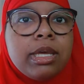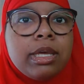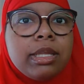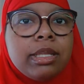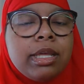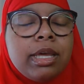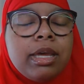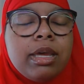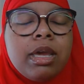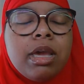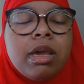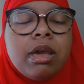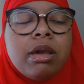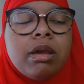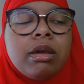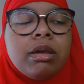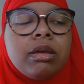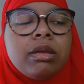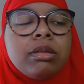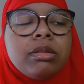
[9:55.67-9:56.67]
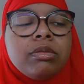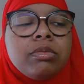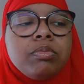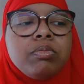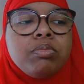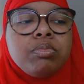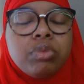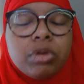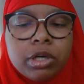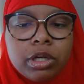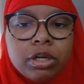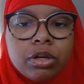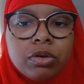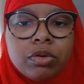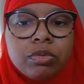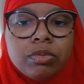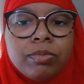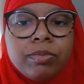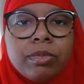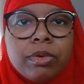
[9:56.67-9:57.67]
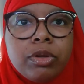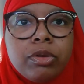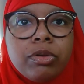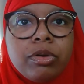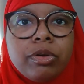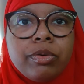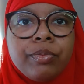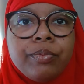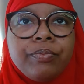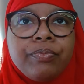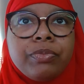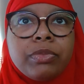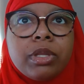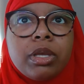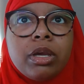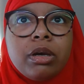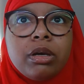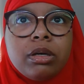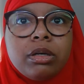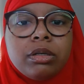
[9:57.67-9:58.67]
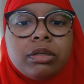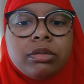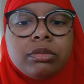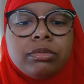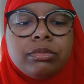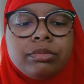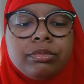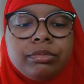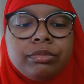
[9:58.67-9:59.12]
It's pretty dope, you know. And